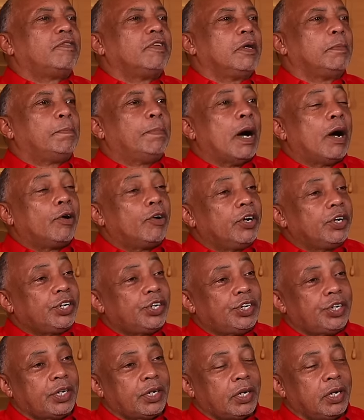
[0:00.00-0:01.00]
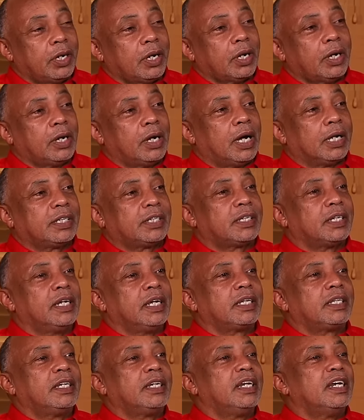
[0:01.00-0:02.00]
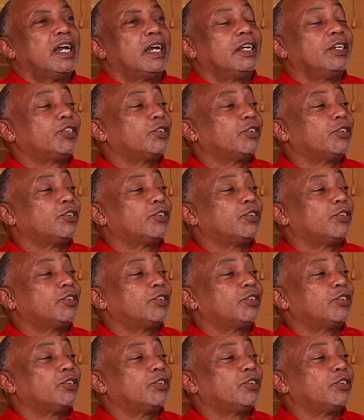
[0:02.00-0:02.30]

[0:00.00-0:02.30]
for the parish, got selected in the